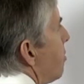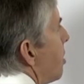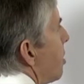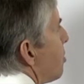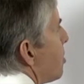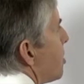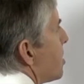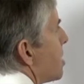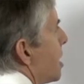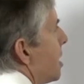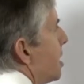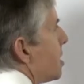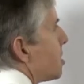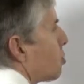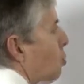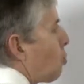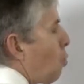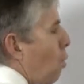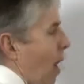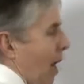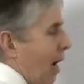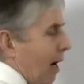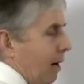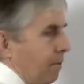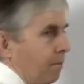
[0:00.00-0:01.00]
represents
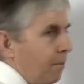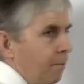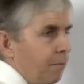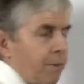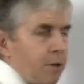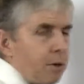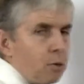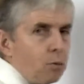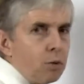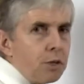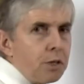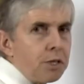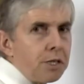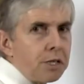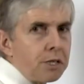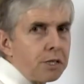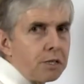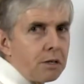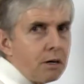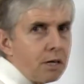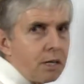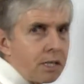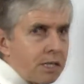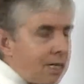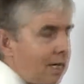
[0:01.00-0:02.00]
1, which
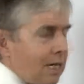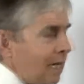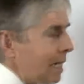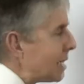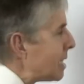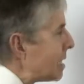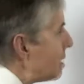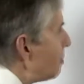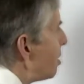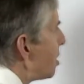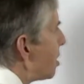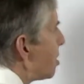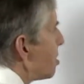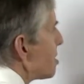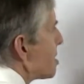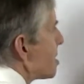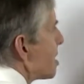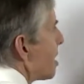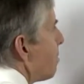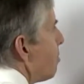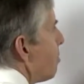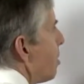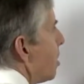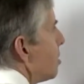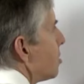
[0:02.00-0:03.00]
is nice and easy because
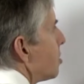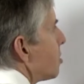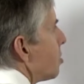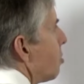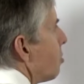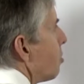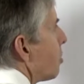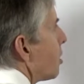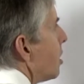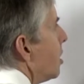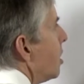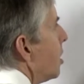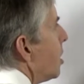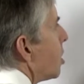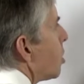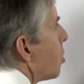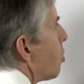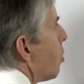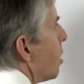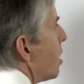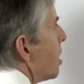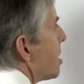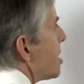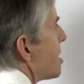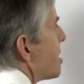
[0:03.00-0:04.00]
they both look
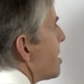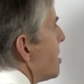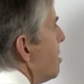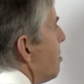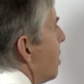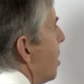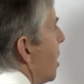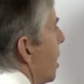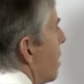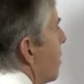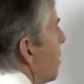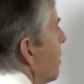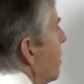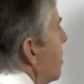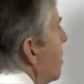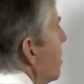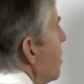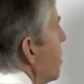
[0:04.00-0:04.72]
quite similar.